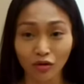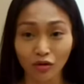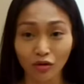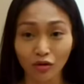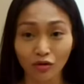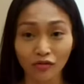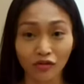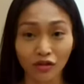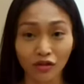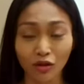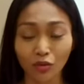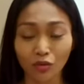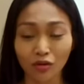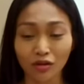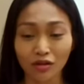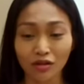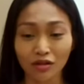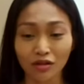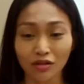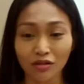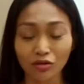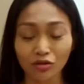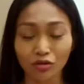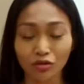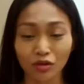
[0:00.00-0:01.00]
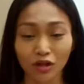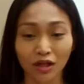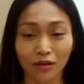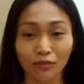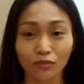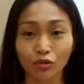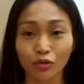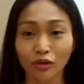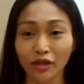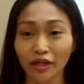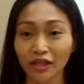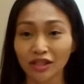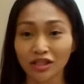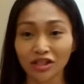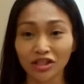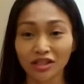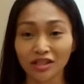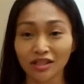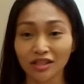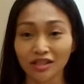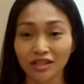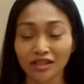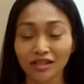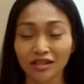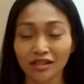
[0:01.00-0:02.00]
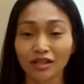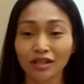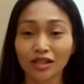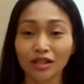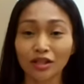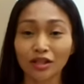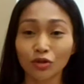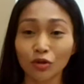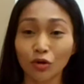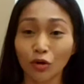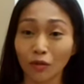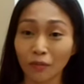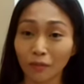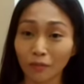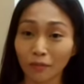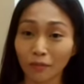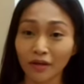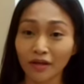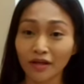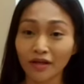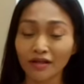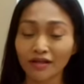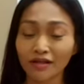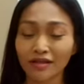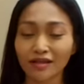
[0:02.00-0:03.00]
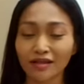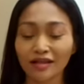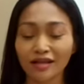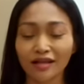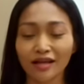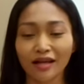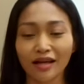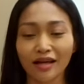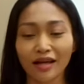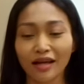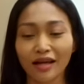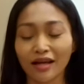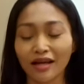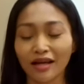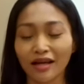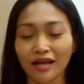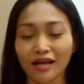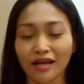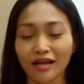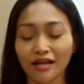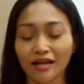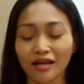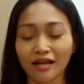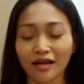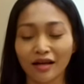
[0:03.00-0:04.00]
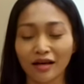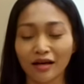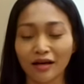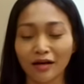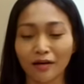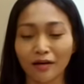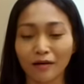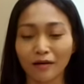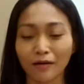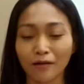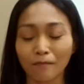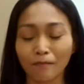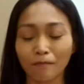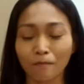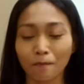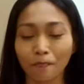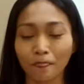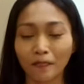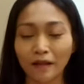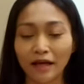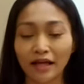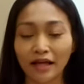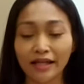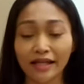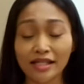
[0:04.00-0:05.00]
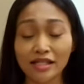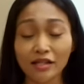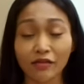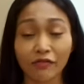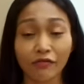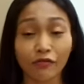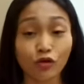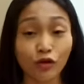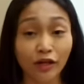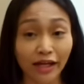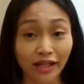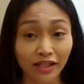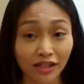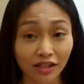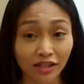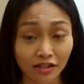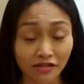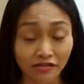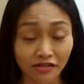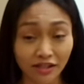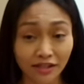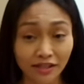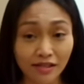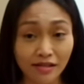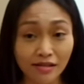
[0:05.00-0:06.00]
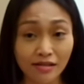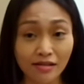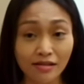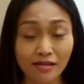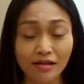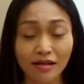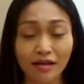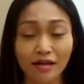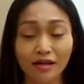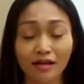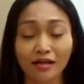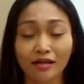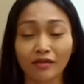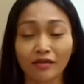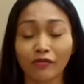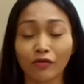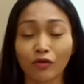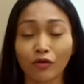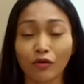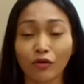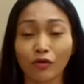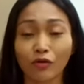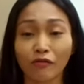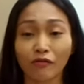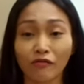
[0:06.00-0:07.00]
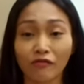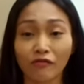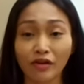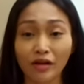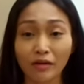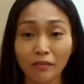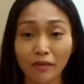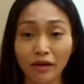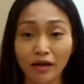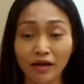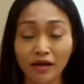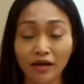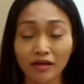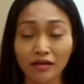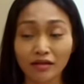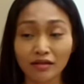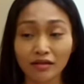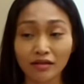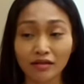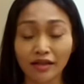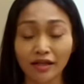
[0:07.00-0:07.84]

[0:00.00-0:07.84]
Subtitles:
all over the world to come to Asia to compete. And there's a few categories. For female,